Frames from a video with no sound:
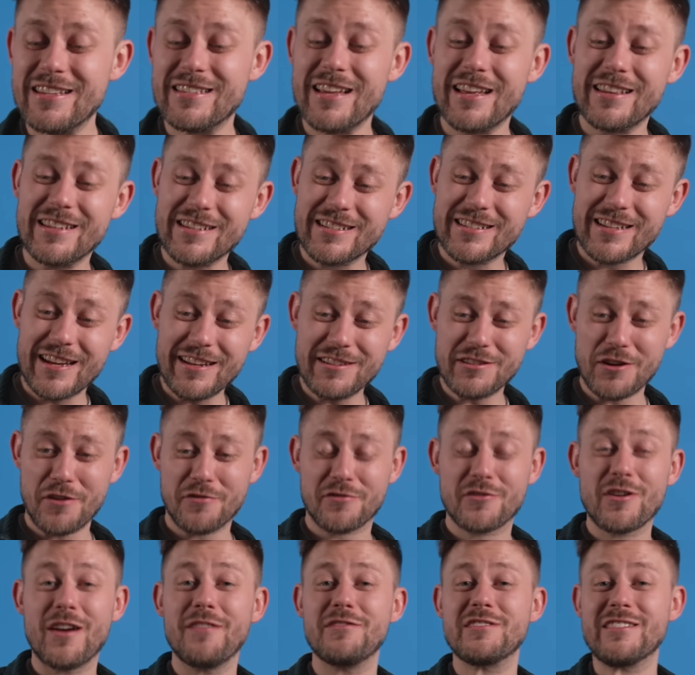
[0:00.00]
is that the center
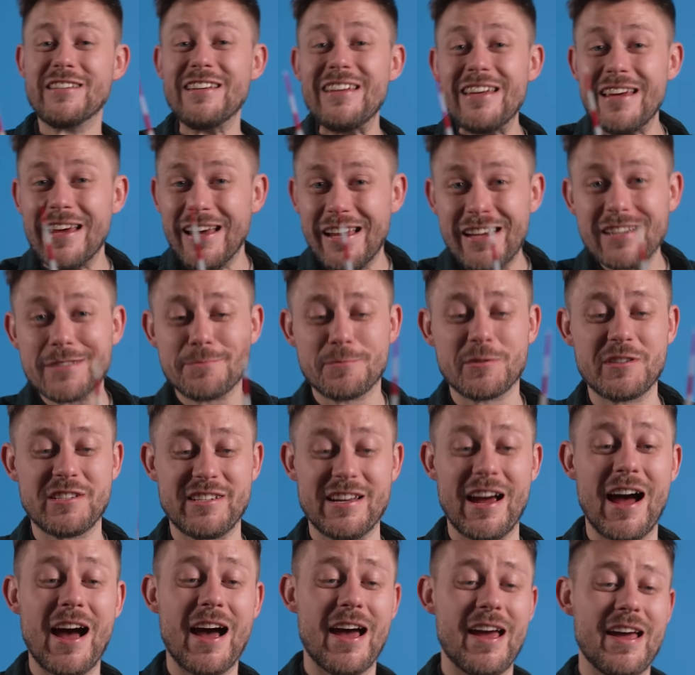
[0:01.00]
of gravity is
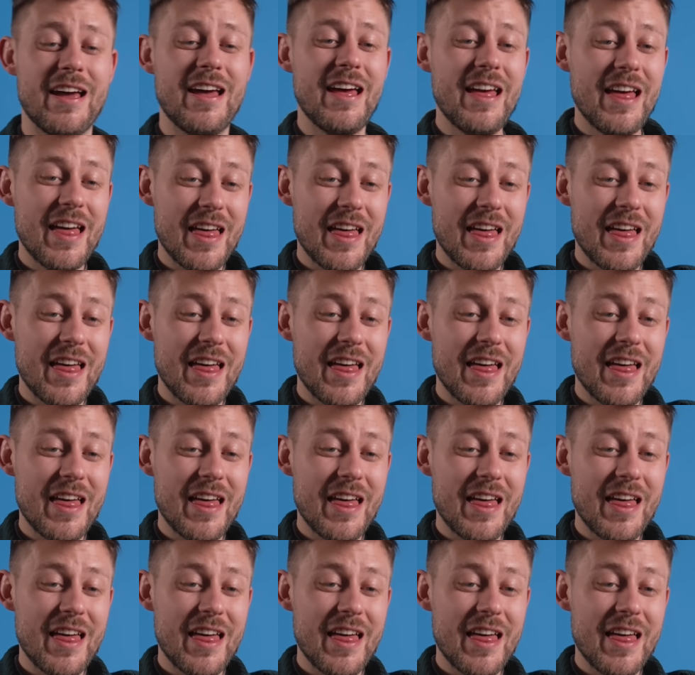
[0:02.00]
pretty high.